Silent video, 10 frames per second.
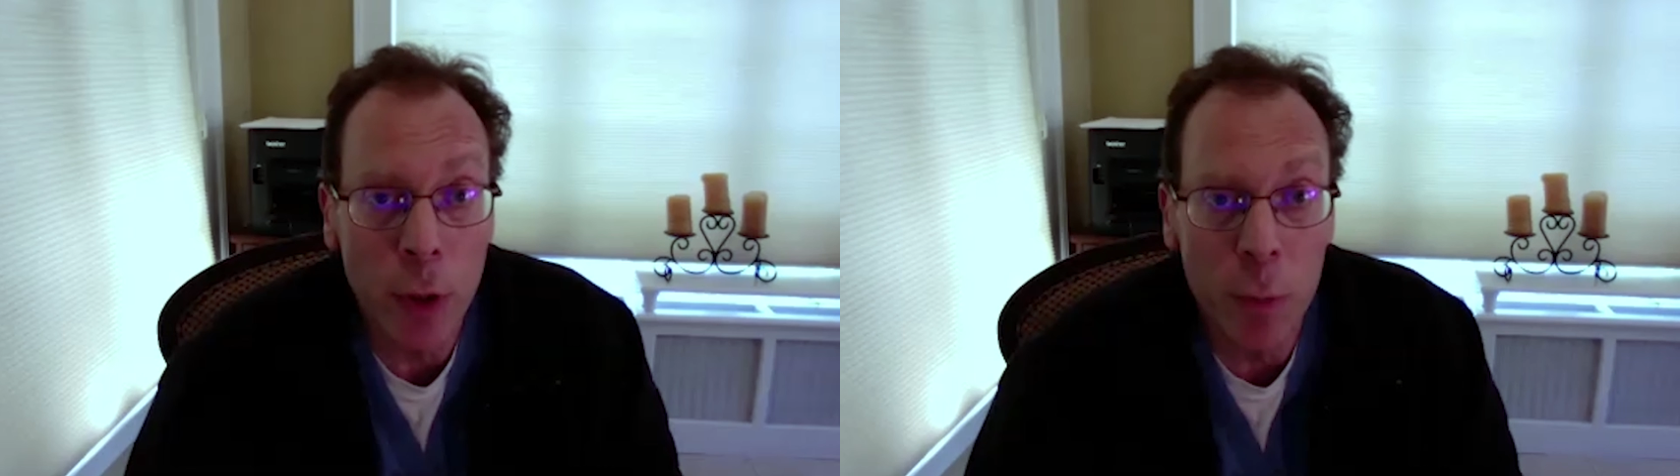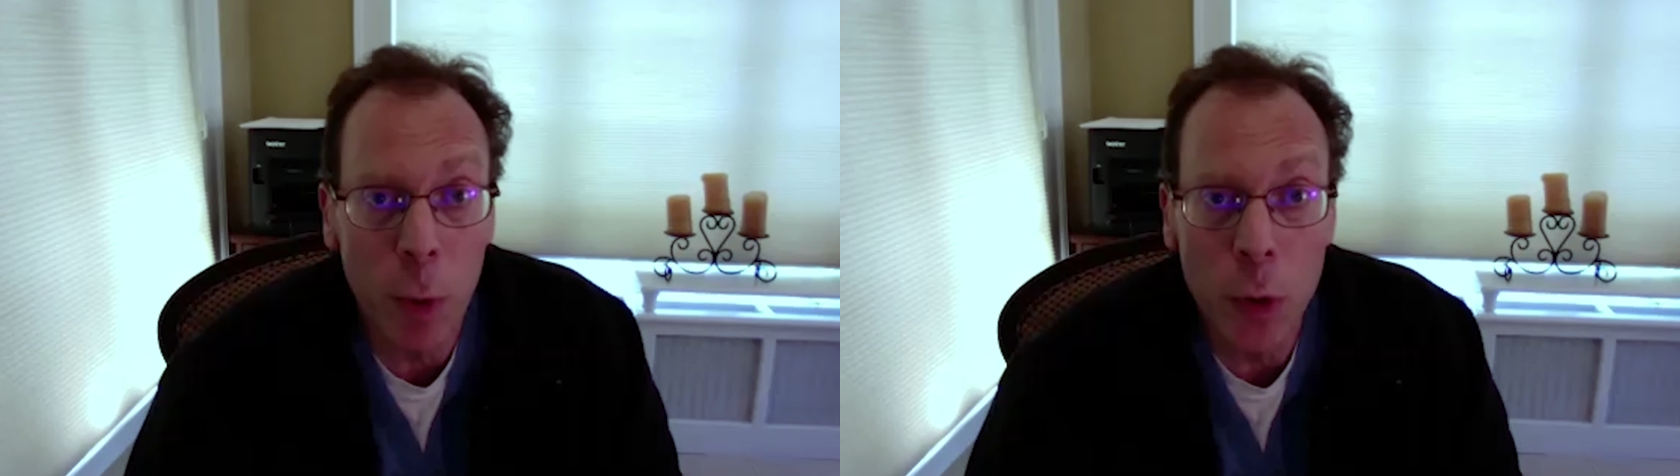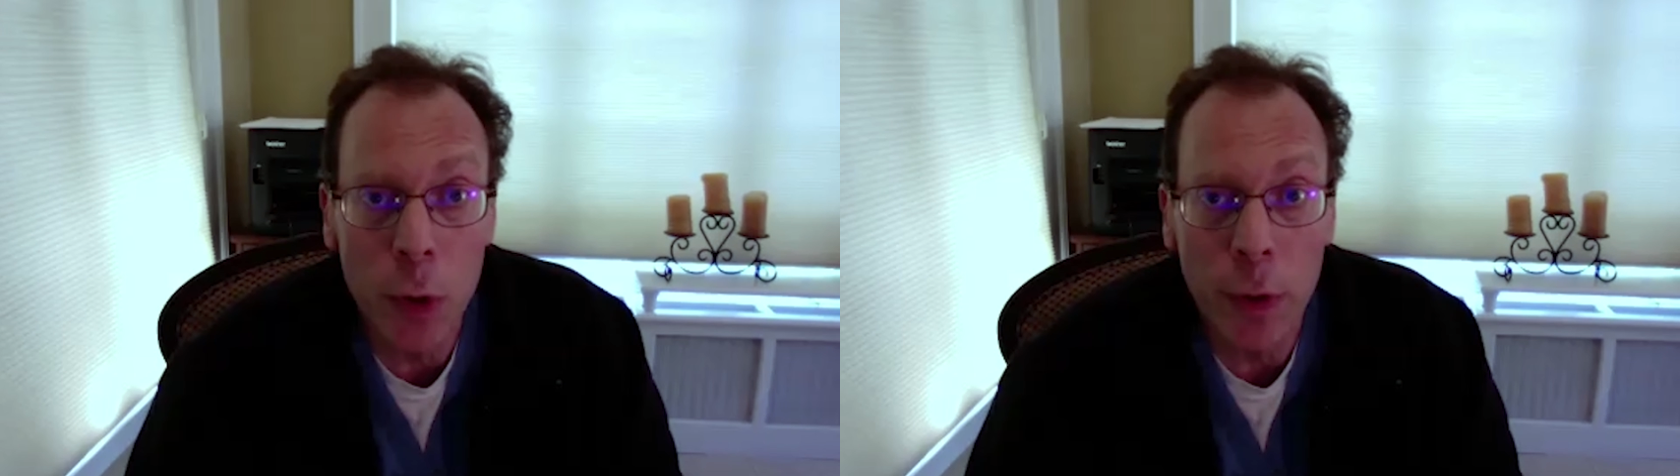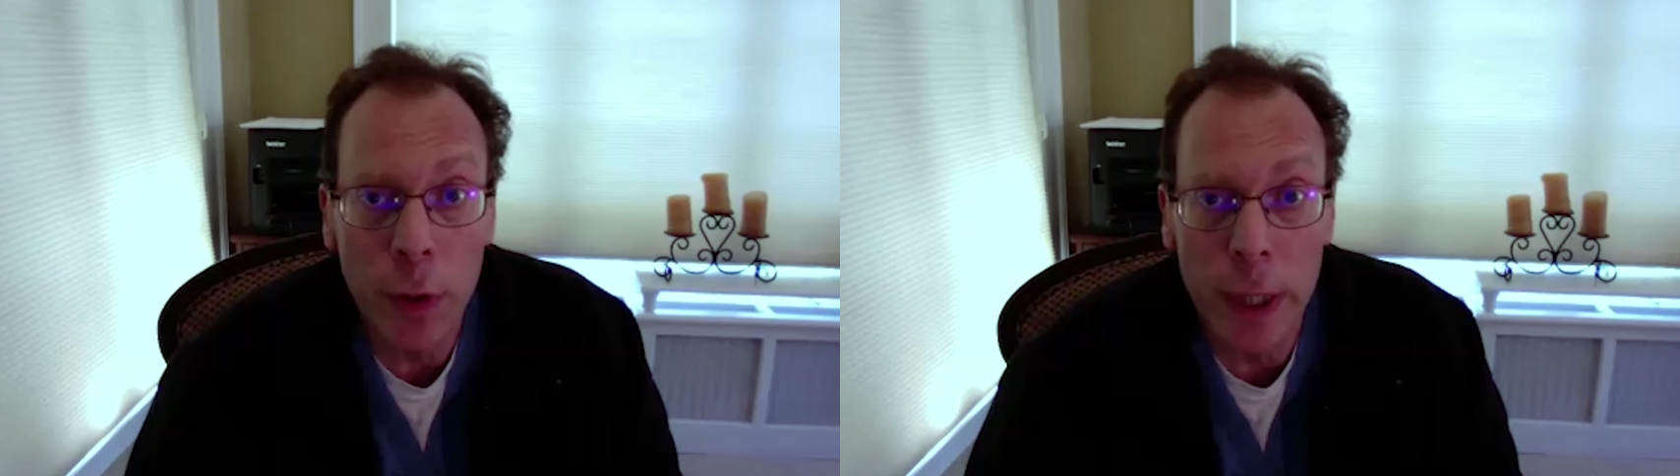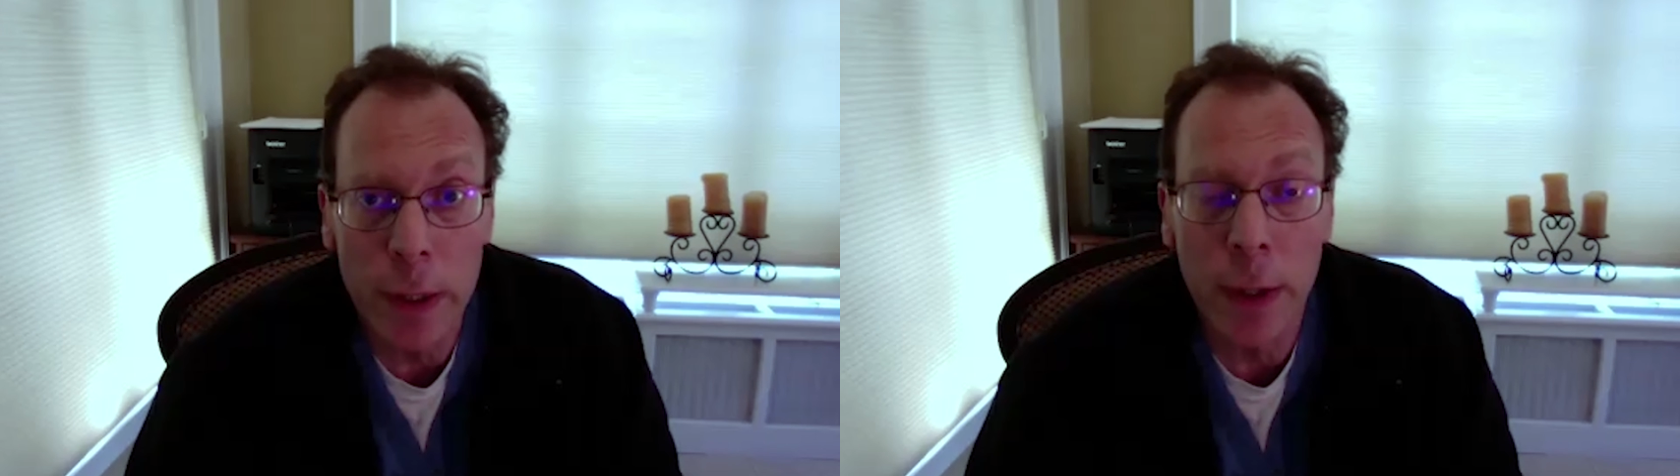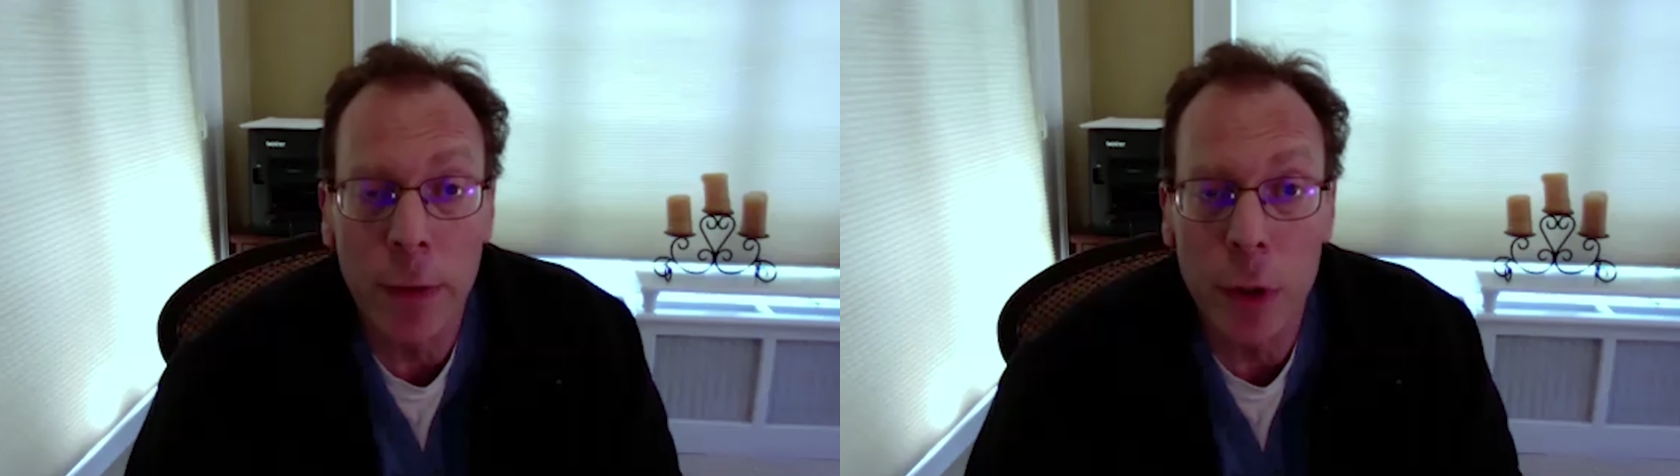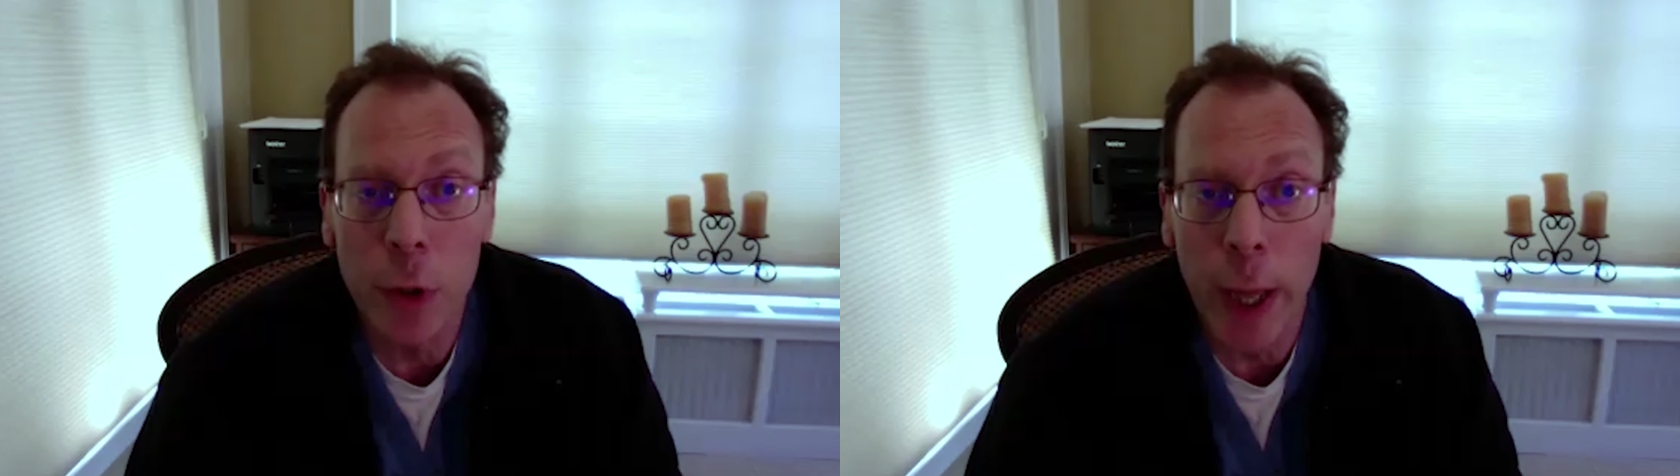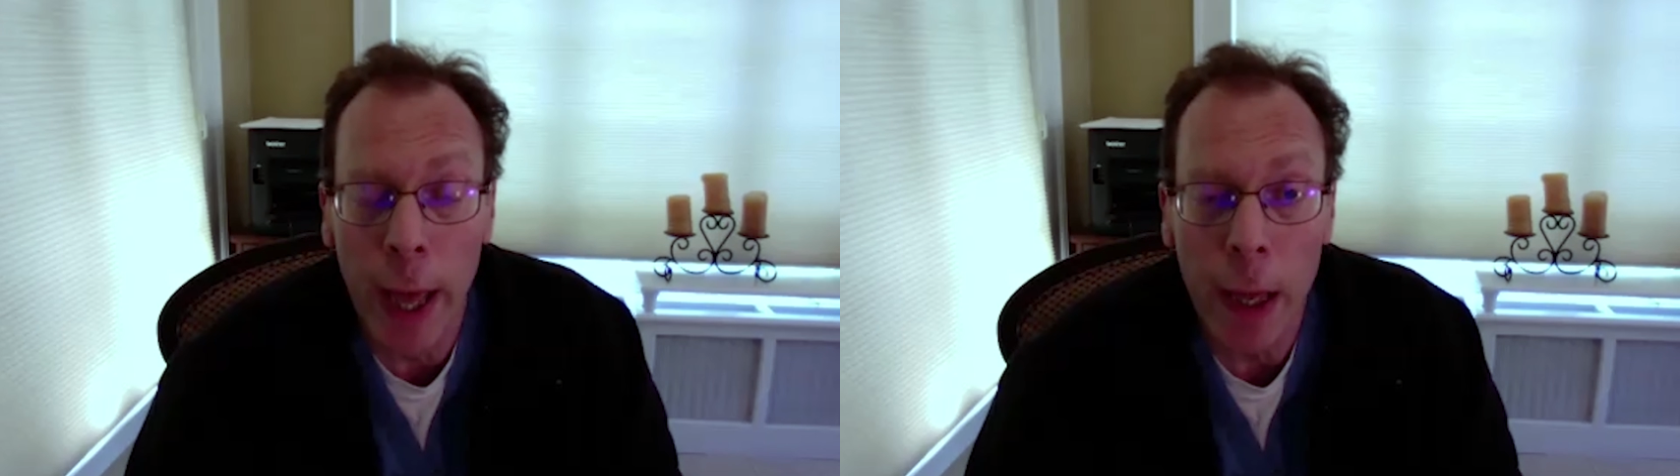exposure to the extent that you
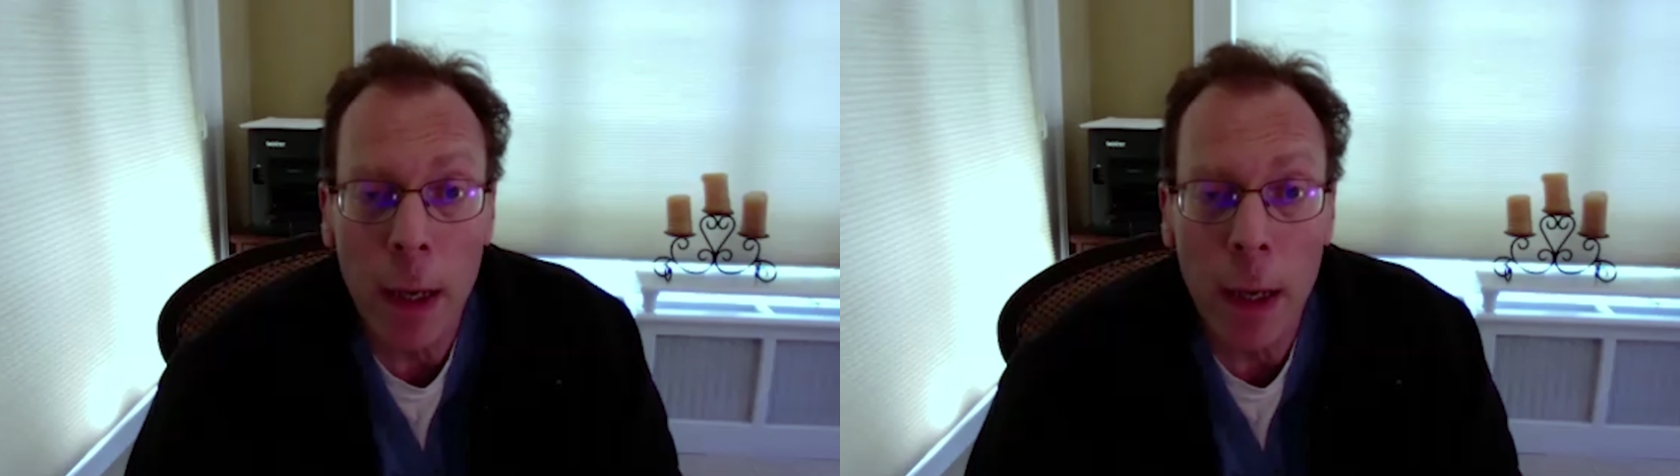can.